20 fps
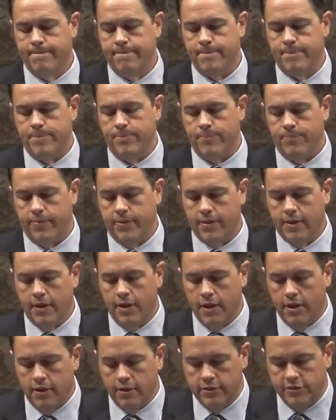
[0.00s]
Second,
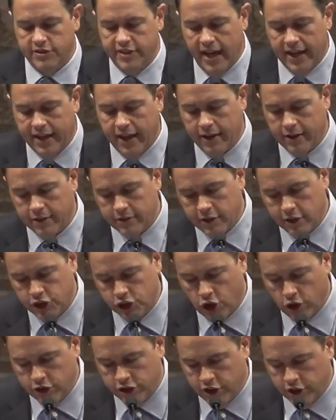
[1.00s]
the church's work is
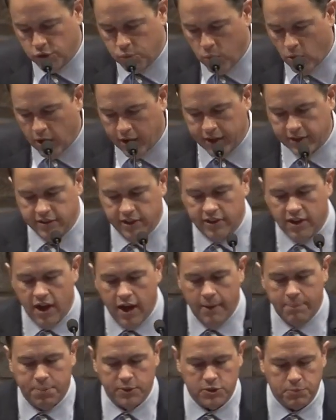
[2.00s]
accomplished by
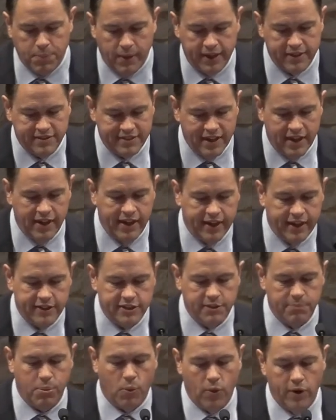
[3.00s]
sending and supporting
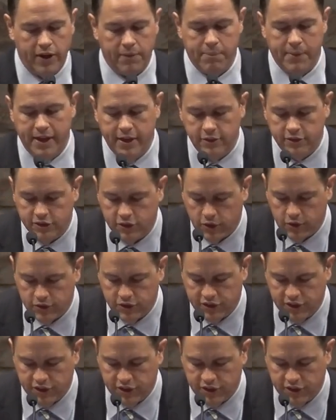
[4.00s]
ministers to this end.